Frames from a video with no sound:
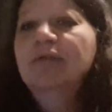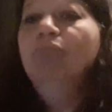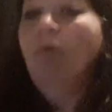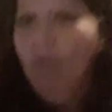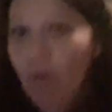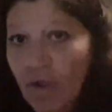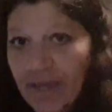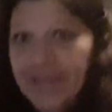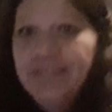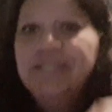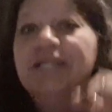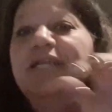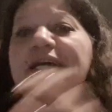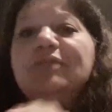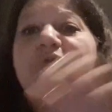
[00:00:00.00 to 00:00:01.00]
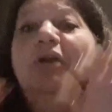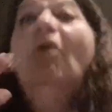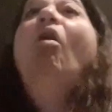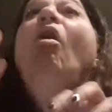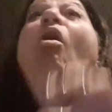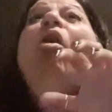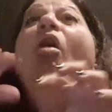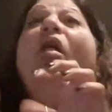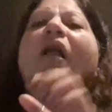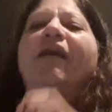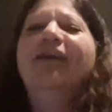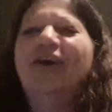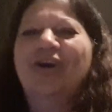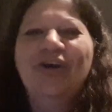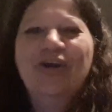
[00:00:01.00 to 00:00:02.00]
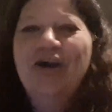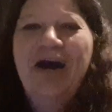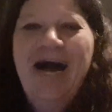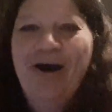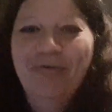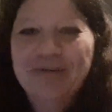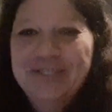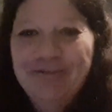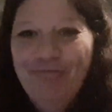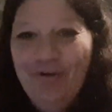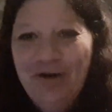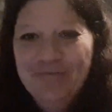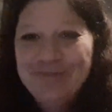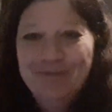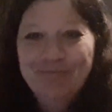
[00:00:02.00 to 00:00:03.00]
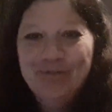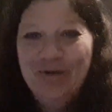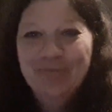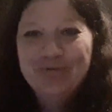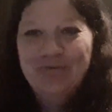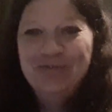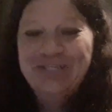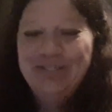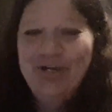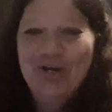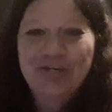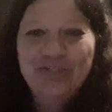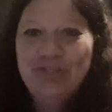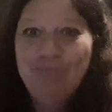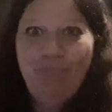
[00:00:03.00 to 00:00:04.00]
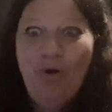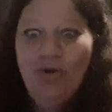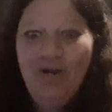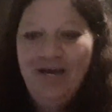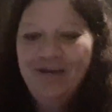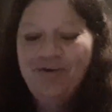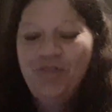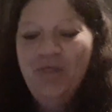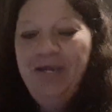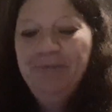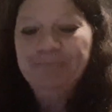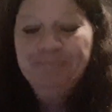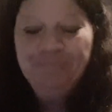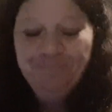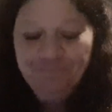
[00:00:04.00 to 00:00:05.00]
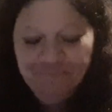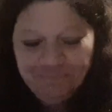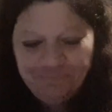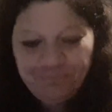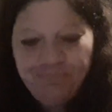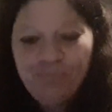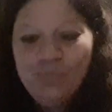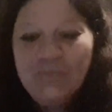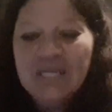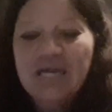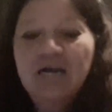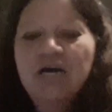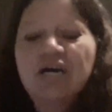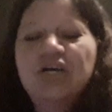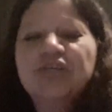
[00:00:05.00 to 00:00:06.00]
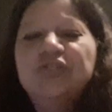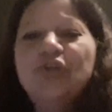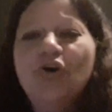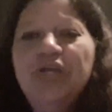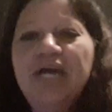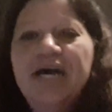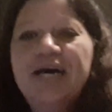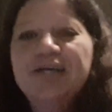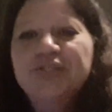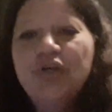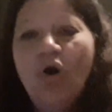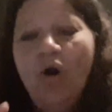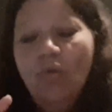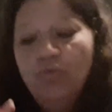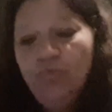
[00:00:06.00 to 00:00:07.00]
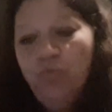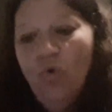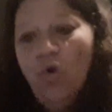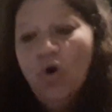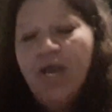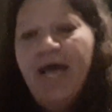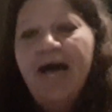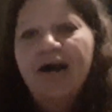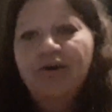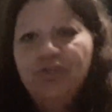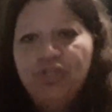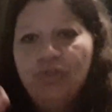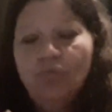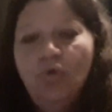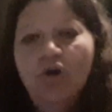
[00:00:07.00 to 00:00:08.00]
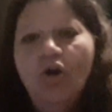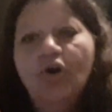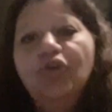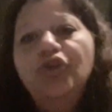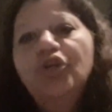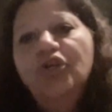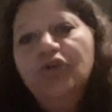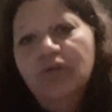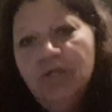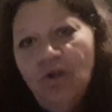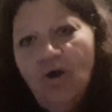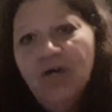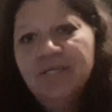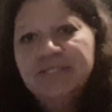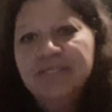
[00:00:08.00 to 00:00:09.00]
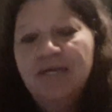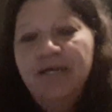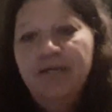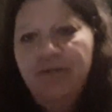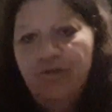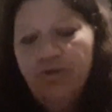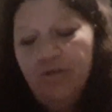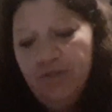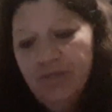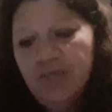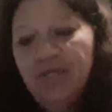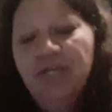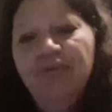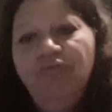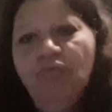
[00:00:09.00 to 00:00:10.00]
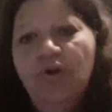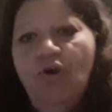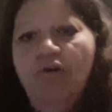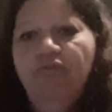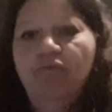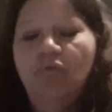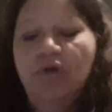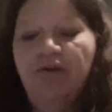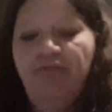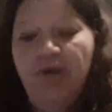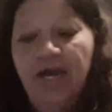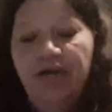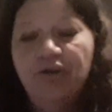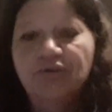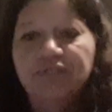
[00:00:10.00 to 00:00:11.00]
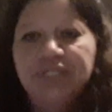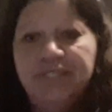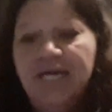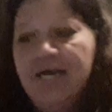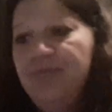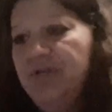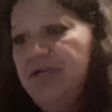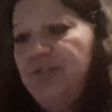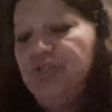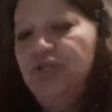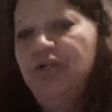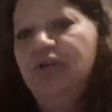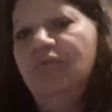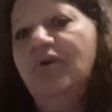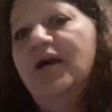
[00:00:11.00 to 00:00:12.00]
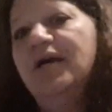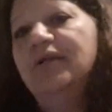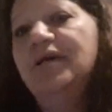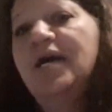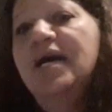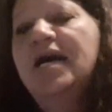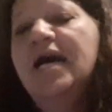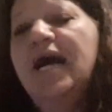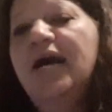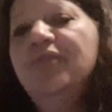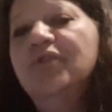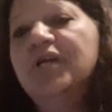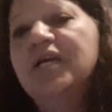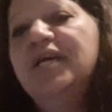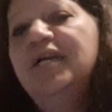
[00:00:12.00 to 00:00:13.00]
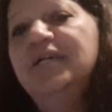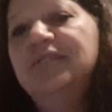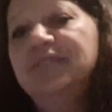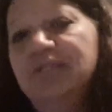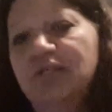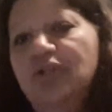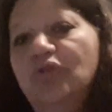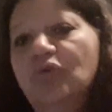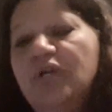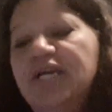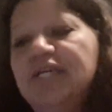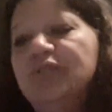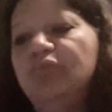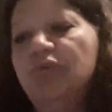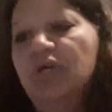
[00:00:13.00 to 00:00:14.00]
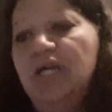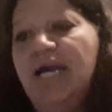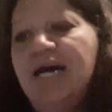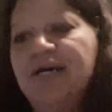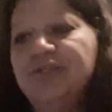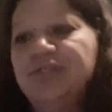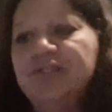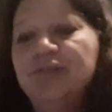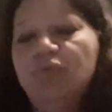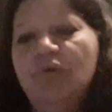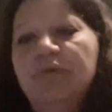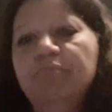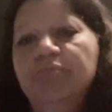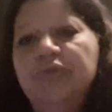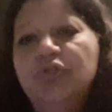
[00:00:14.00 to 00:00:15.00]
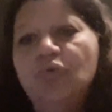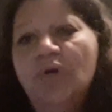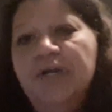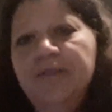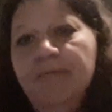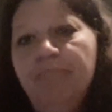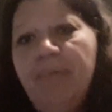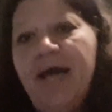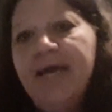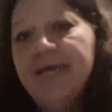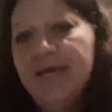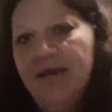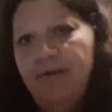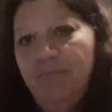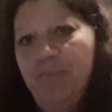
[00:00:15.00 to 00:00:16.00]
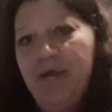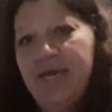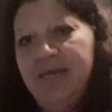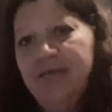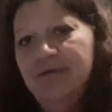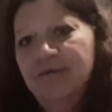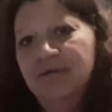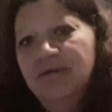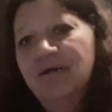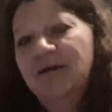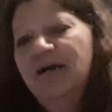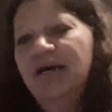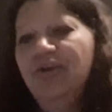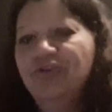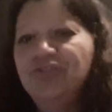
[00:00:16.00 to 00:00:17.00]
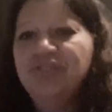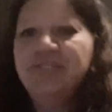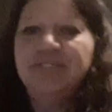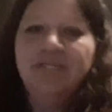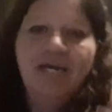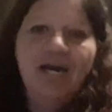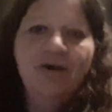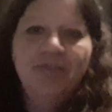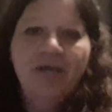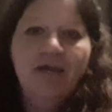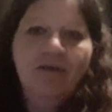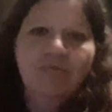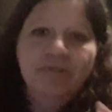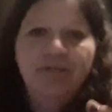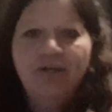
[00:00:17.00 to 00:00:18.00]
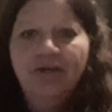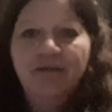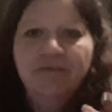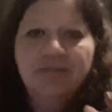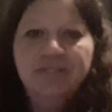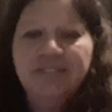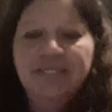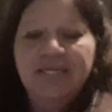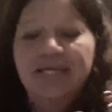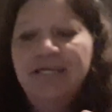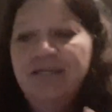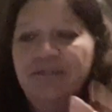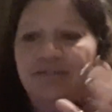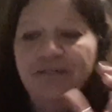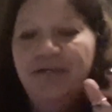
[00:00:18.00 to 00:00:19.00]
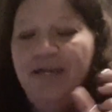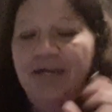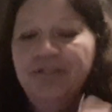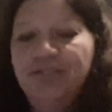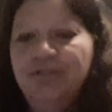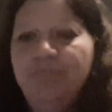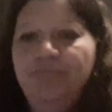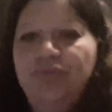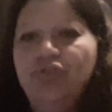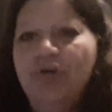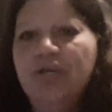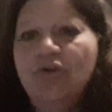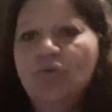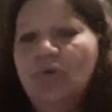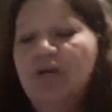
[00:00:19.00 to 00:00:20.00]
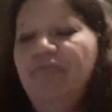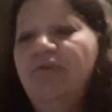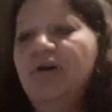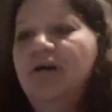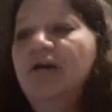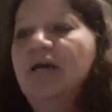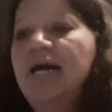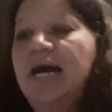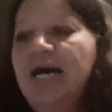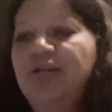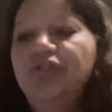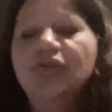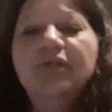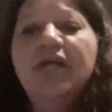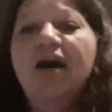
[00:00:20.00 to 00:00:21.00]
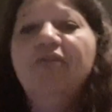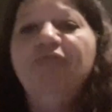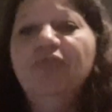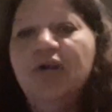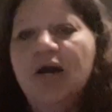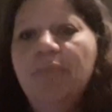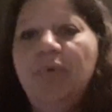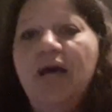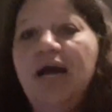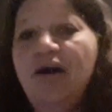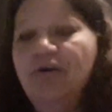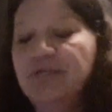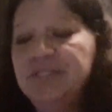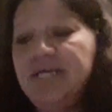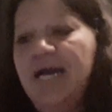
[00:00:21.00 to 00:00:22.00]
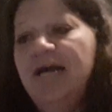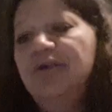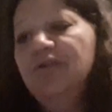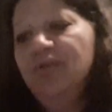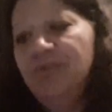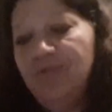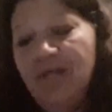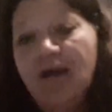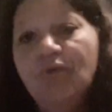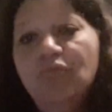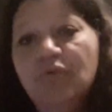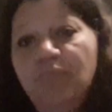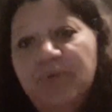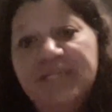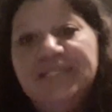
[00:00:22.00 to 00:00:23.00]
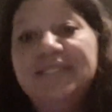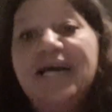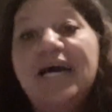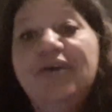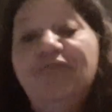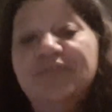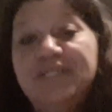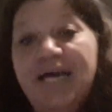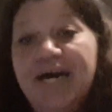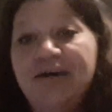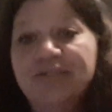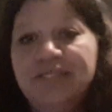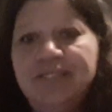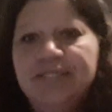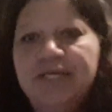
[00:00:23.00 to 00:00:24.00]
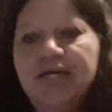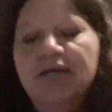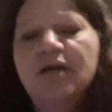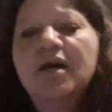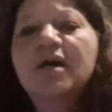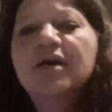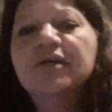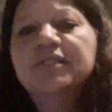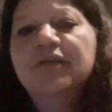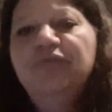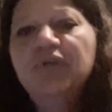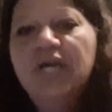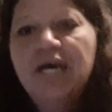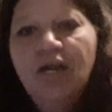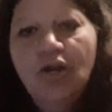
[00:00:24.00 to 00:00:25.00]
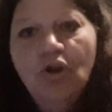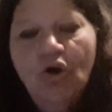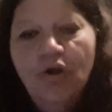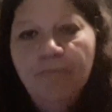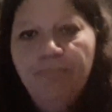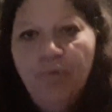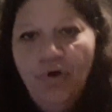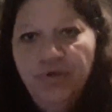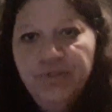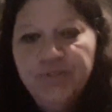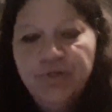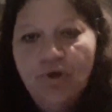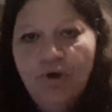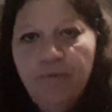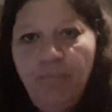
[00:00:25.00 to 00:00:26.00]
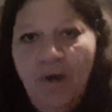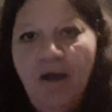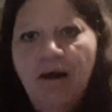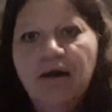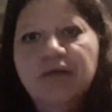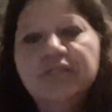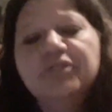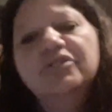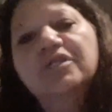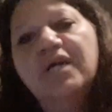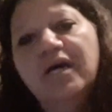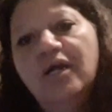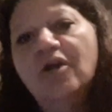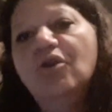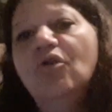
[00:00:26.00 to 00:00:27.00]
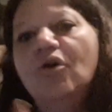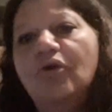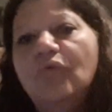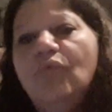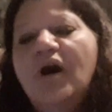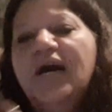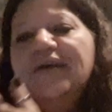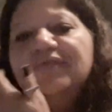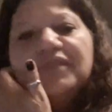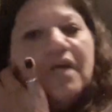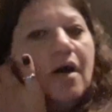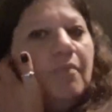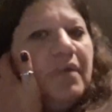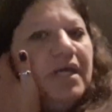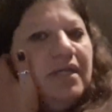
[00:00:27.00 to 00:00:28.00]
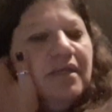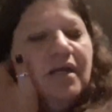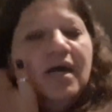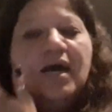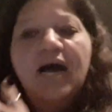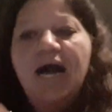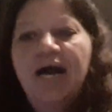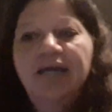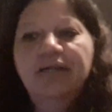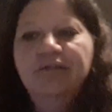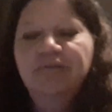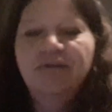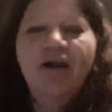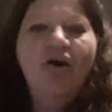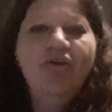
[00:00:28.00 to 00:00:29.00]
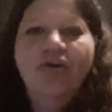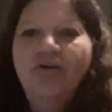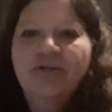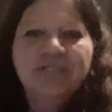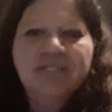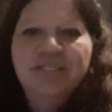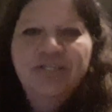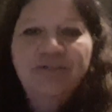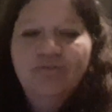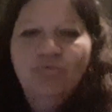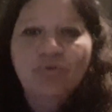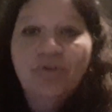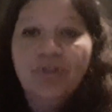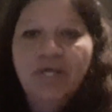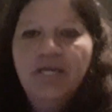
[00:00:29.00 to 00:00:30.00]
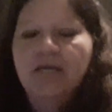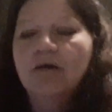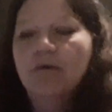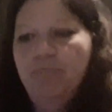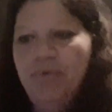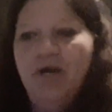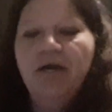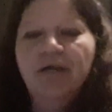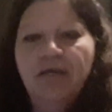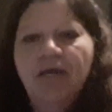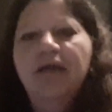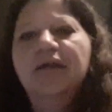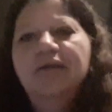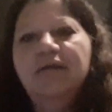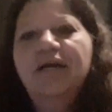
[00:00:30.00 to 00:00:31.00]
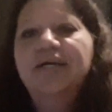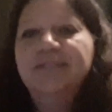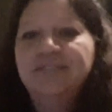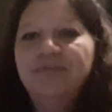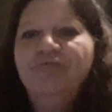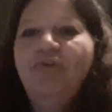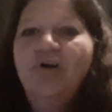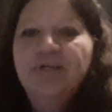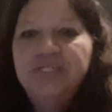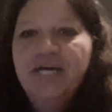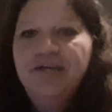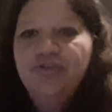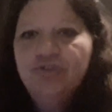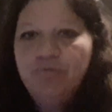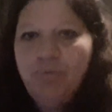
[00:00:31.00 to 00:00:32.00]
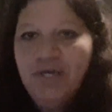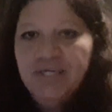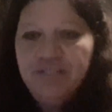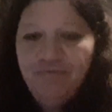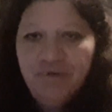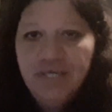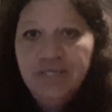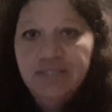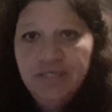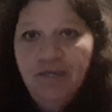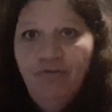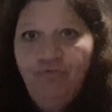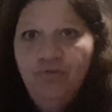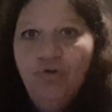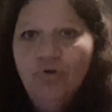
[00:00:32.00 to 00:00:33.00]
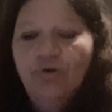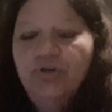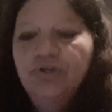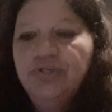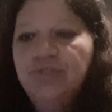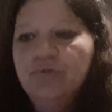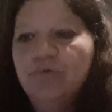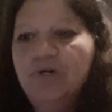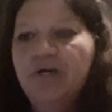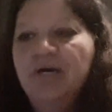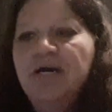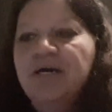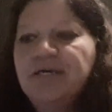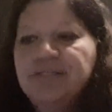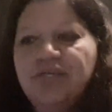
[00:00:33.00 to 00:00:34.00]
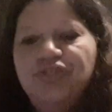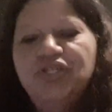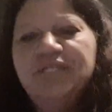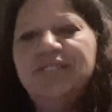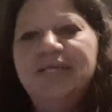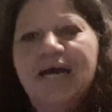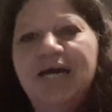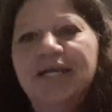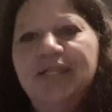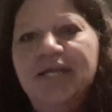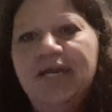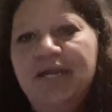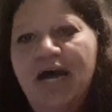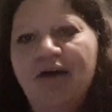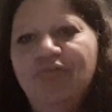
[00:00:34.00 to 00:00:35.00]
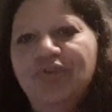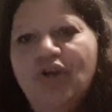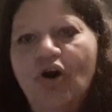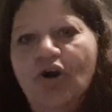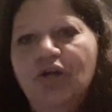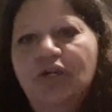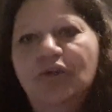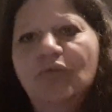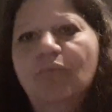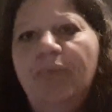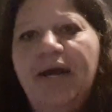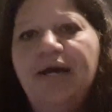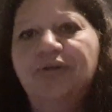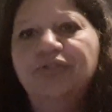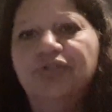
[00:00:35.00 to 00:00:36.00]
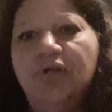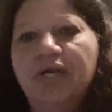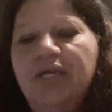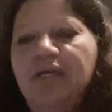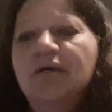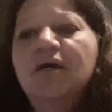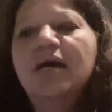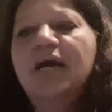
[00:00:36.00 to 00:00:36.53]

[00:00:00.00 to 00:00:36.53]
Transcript: then into the next one. I don't know how we survive sometimes. I really don't. Just pot luck, I think. So yeah, so I would walk out until where I knew, the cliff went off or whatever, and I'd stand there and turn around, and the little kids were allowed to swim between the bank and me. And I'd just sit out there with, the ciggy and your drink or whatever, and do that for a couple of hours, and they would be safe as houses there. Because if you get a lot of boats go past, you get a lot of waves come in, and I know you wouldn't think it, but it's a very dangerous place for kids if you're not used to it. So just standing there and having your own little boundary